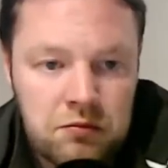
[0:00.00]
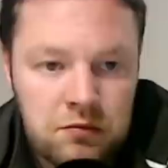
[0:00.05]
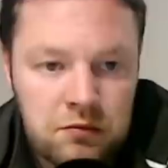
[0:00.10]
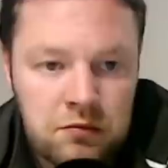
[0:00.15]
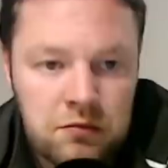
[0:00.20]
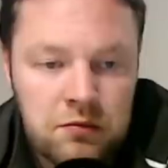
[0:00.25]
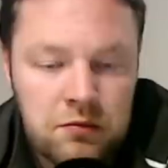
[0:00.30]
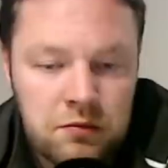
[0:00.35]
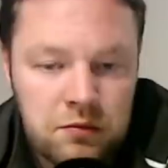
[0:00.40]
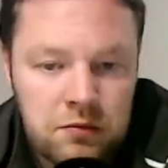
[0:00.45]

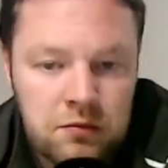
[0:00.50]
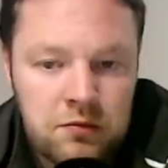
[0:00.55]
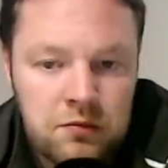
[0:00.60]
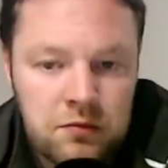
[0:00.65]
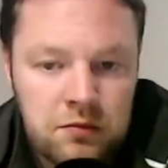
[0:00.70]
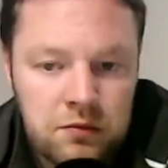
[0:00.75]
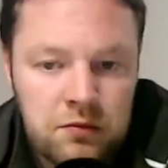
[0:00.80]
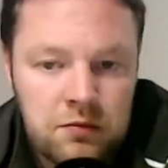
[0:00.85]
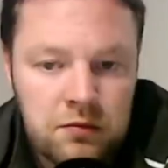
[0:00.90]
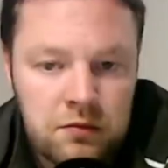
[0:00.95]

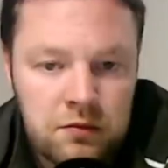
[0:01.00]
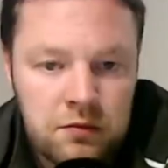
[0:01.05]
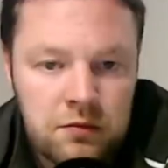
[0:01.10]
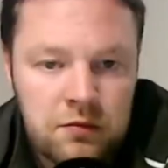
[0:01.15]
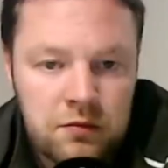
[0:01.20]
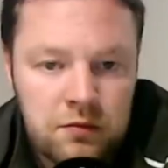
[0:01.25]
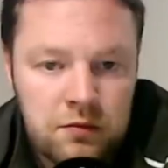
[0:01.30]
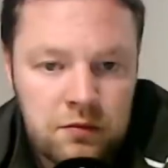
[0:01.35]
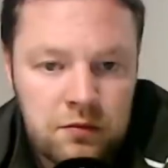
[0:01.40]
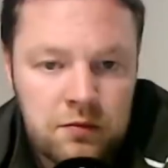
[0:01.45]

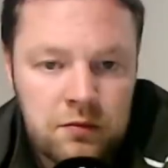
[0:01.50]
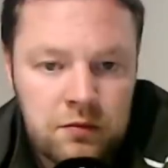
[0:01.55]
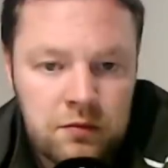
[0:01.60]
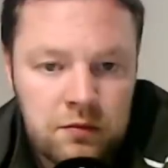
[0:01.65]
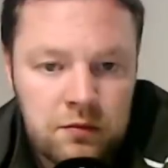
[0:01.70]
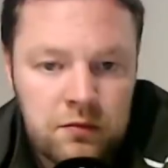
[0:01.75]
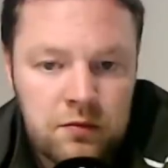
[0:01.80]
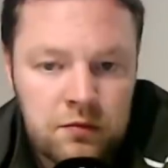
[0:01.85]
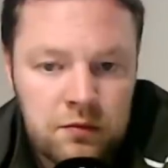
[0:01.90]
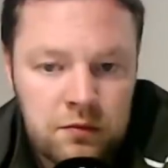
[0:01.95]

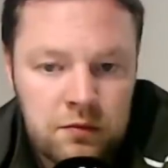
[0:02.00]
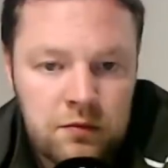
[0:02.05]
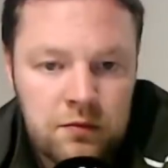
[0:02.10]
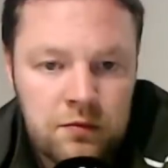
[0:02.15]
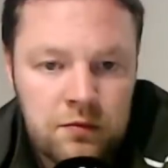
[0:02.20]
This person isn't speaking.